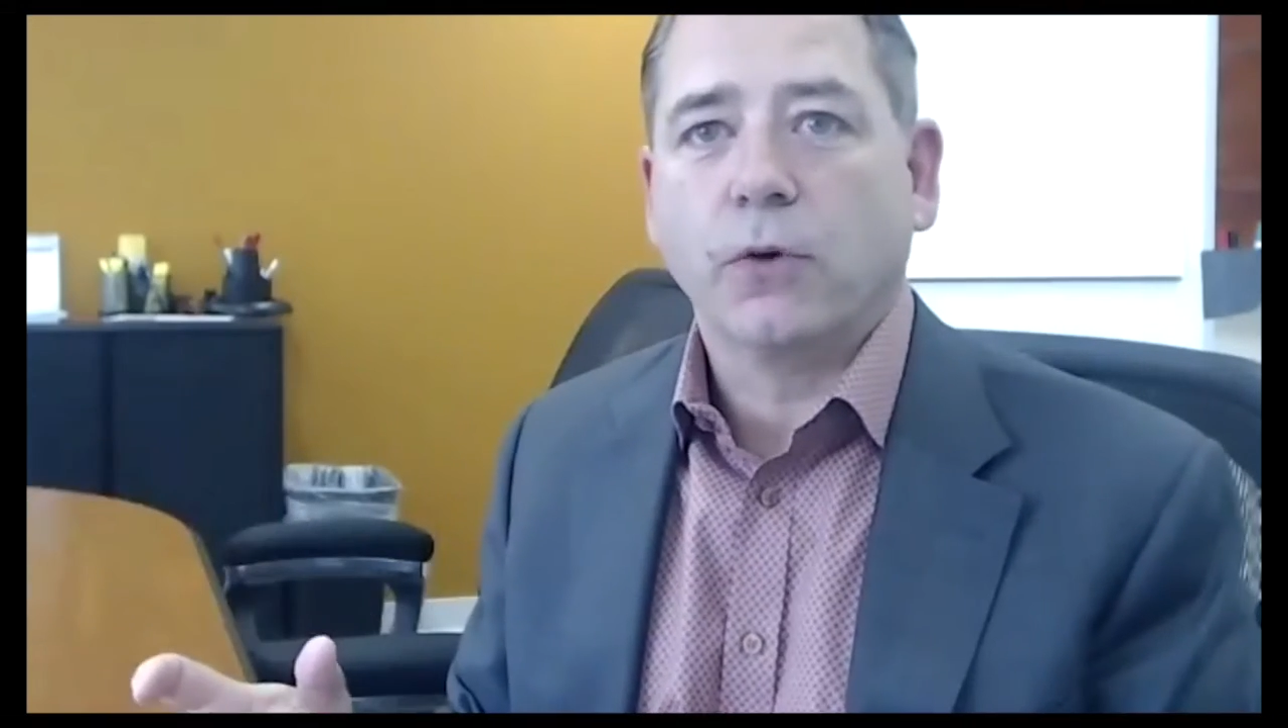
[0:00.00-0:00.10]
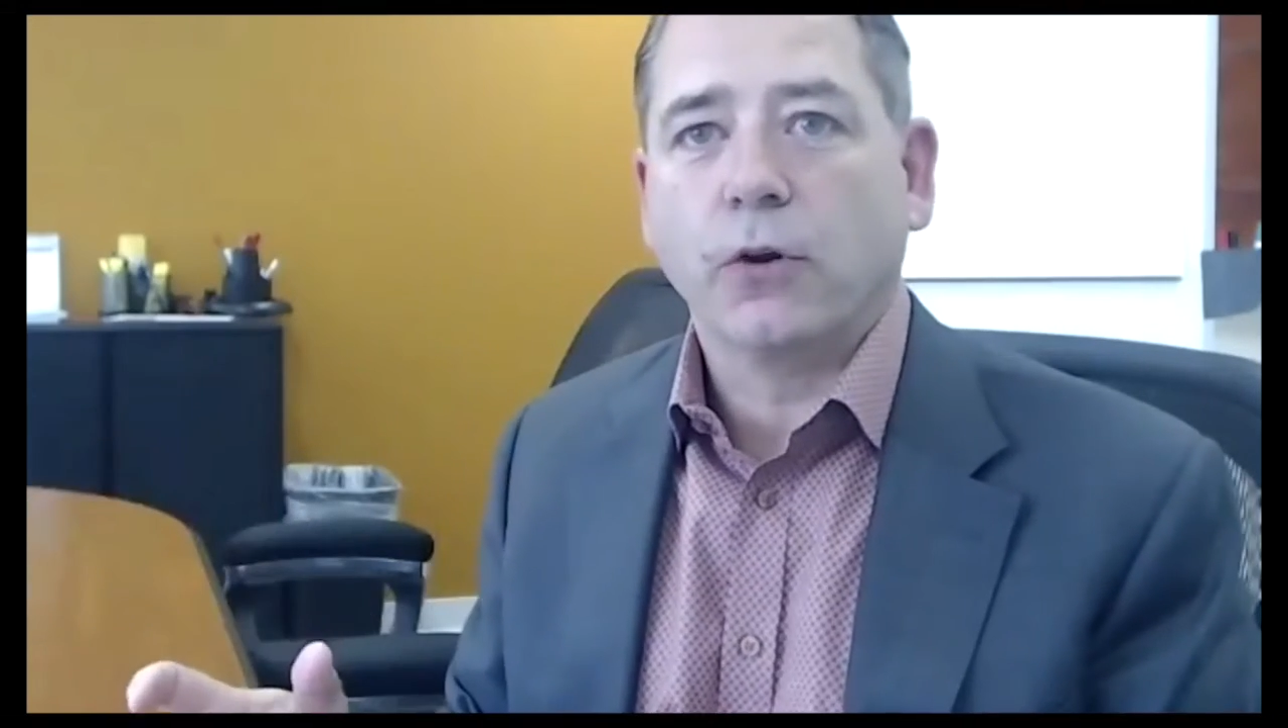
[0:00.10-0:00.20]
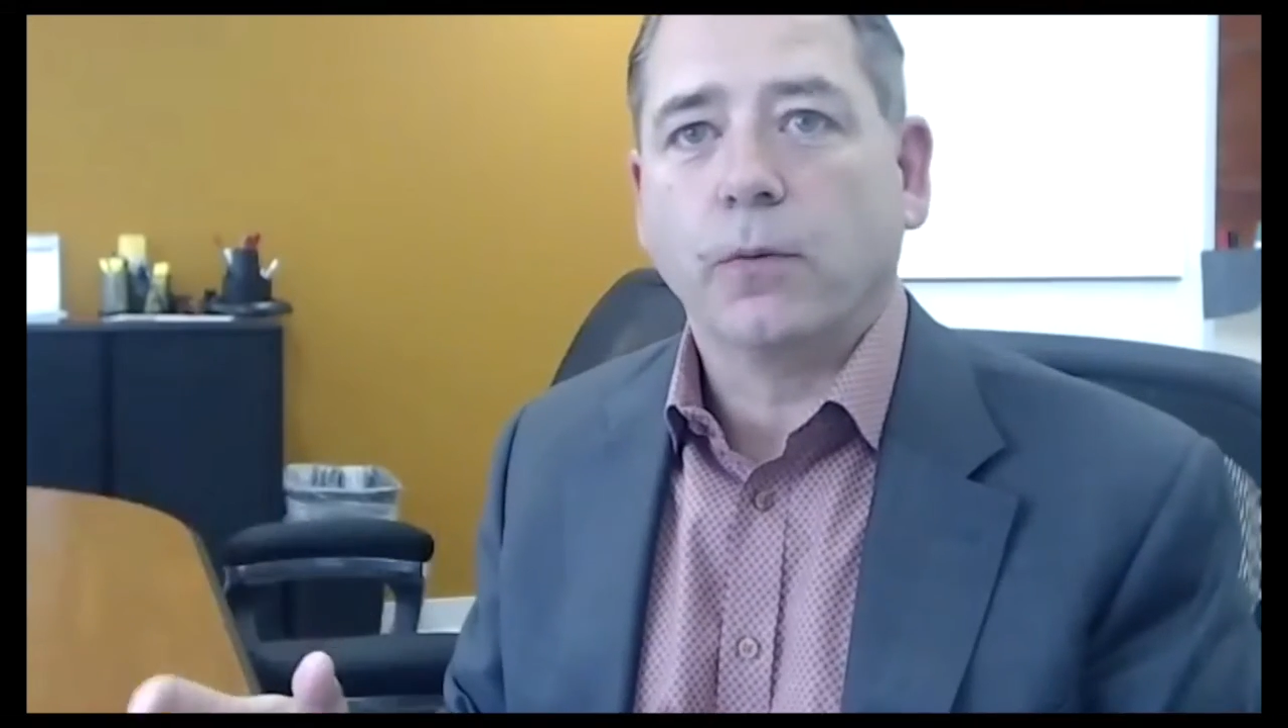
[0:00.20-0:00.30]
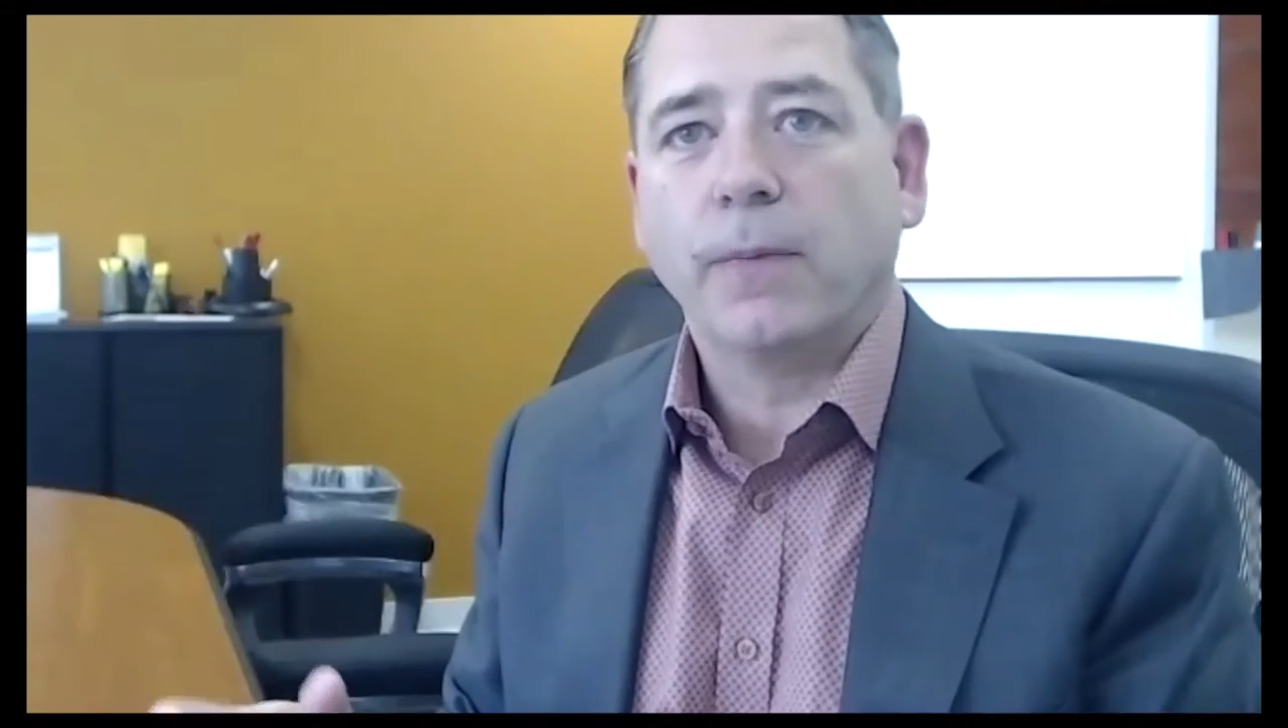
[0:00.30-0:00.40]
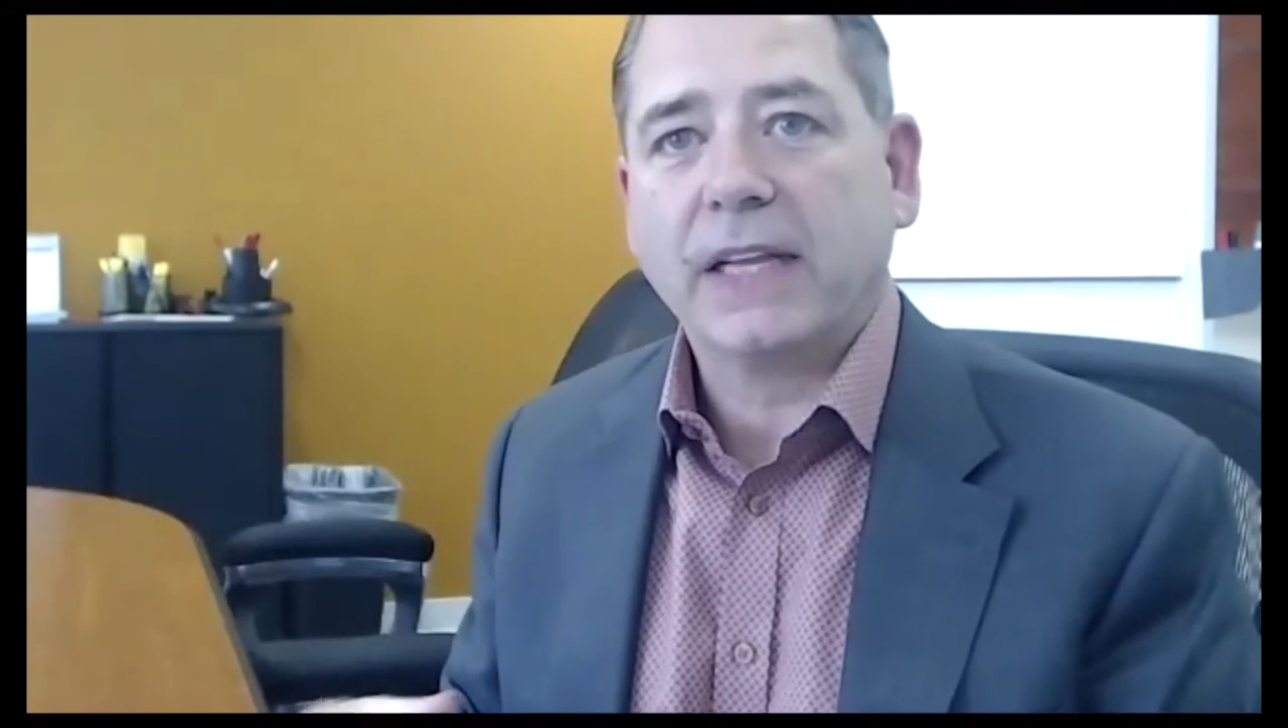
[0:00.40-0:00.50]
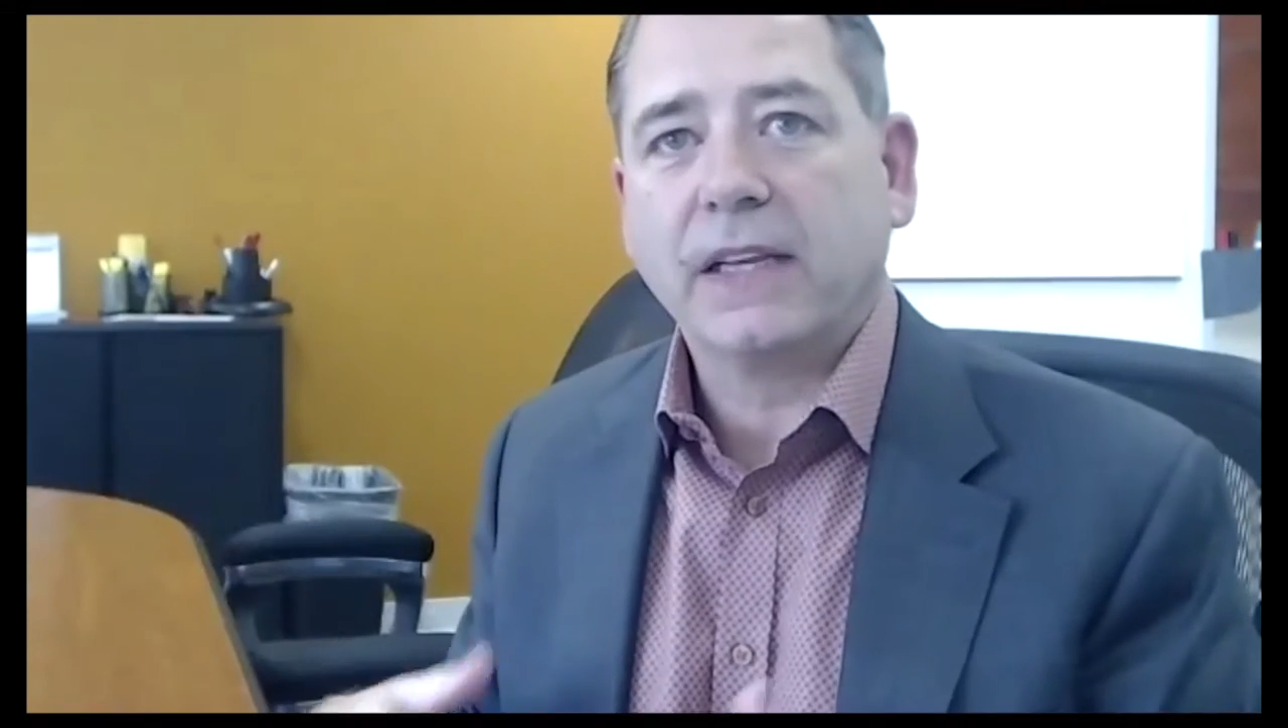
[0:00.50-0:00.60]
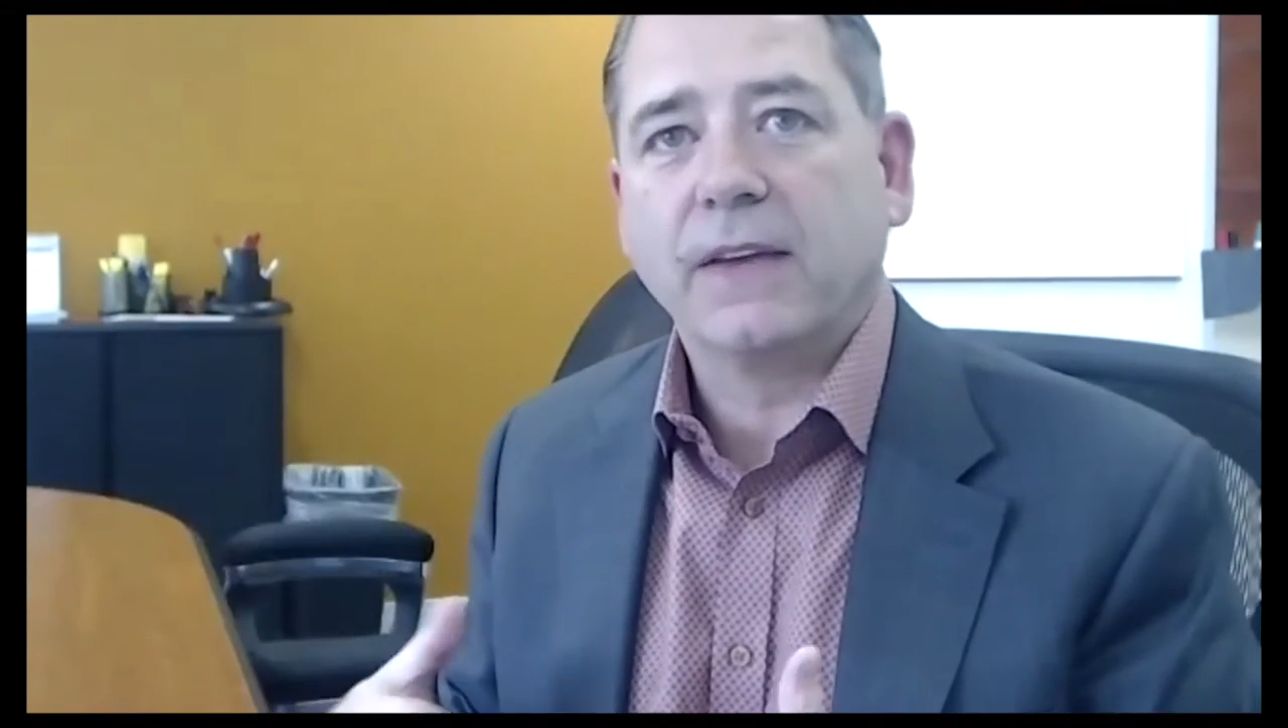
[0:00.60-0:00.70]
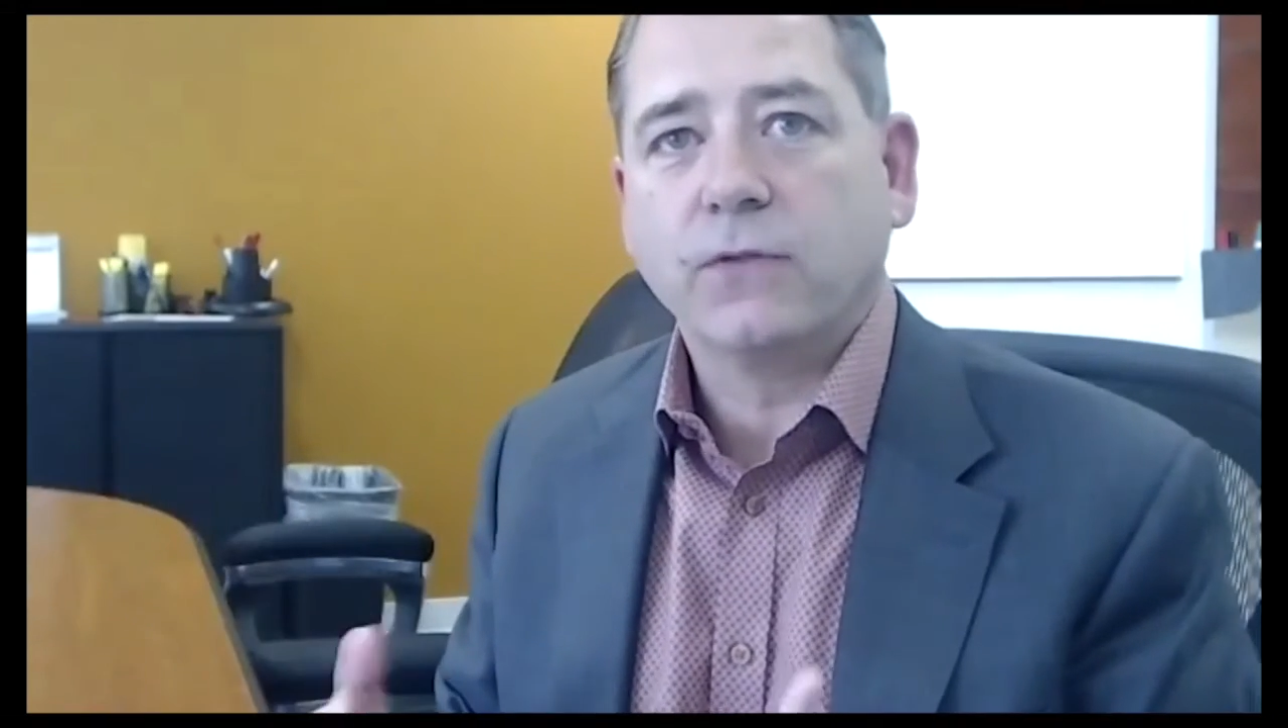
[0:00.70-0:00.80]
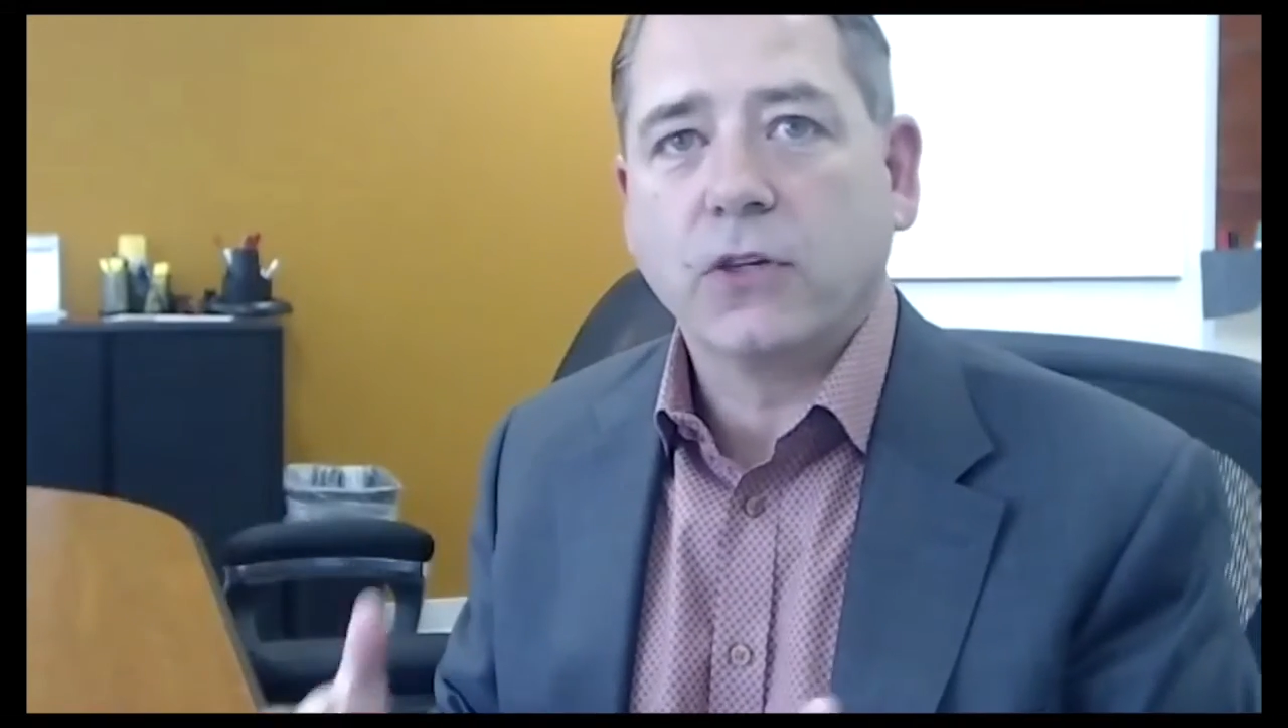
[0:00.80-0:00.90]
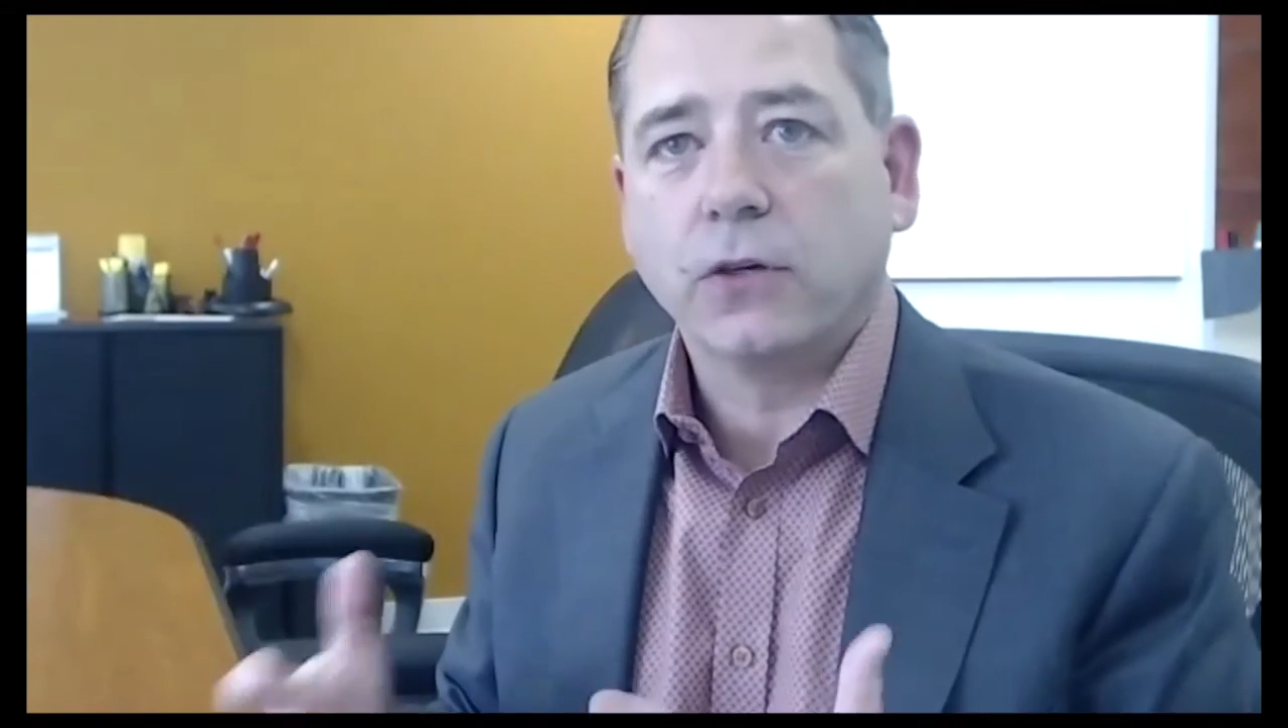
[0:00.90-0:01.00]
room and
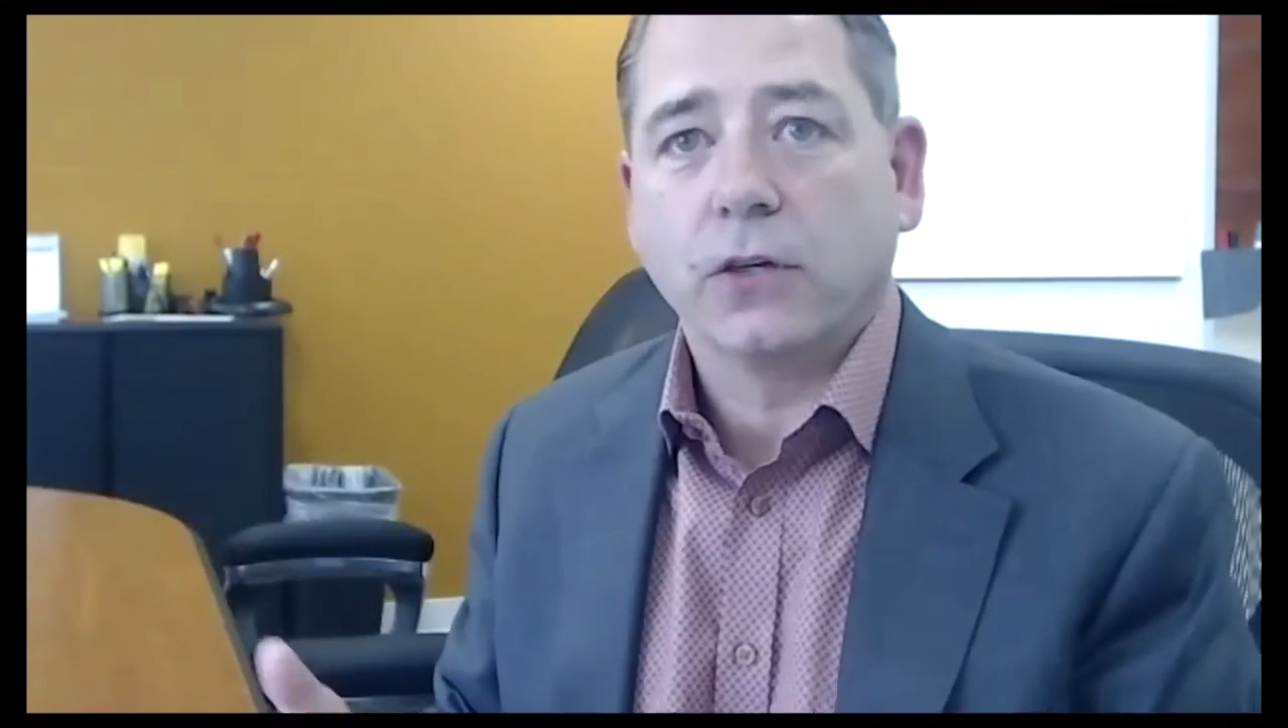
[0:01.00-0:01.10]
gives you